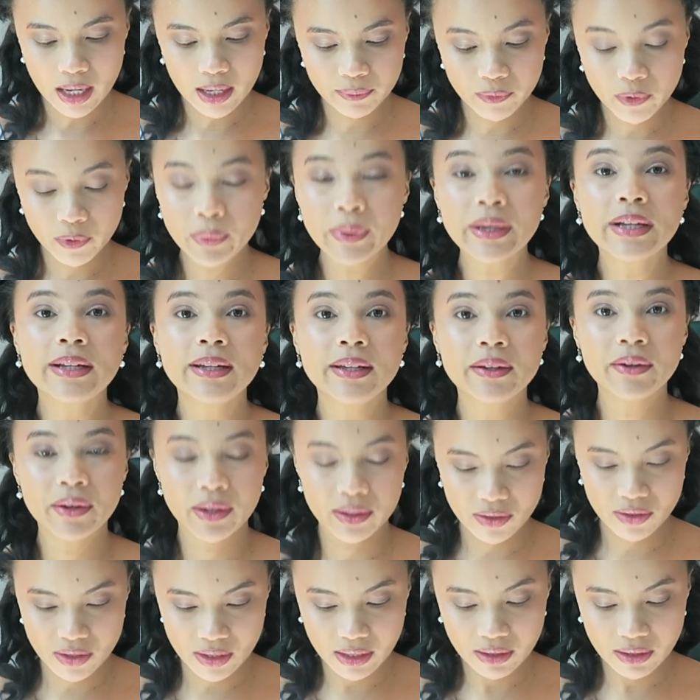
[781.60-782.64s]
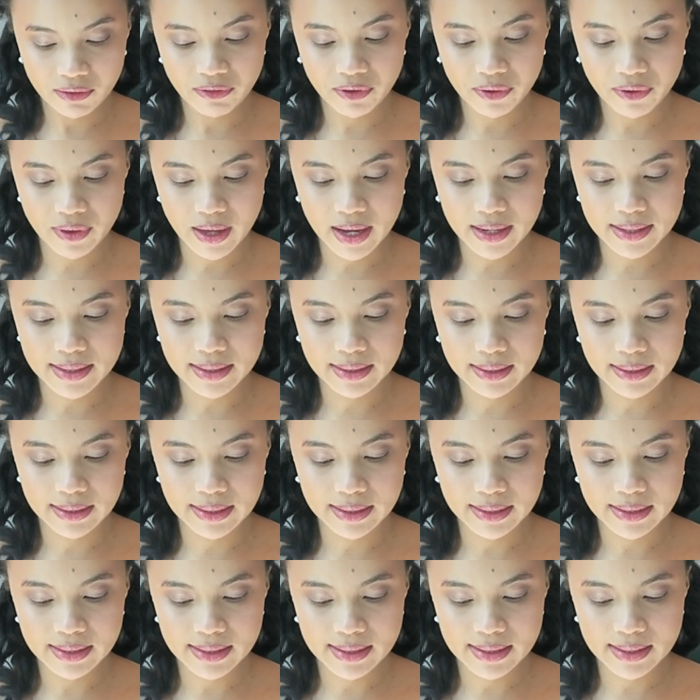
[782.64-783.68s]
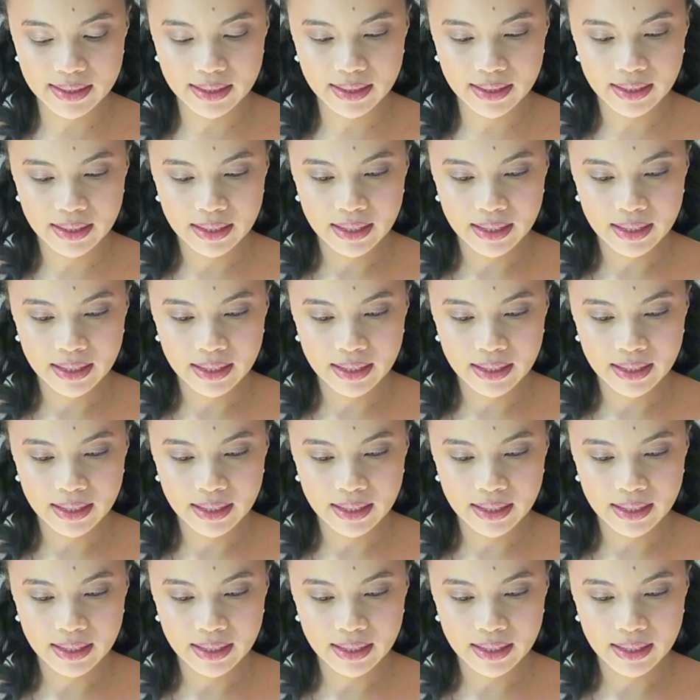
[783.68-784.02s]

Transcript: I'm quickly going to give you that list,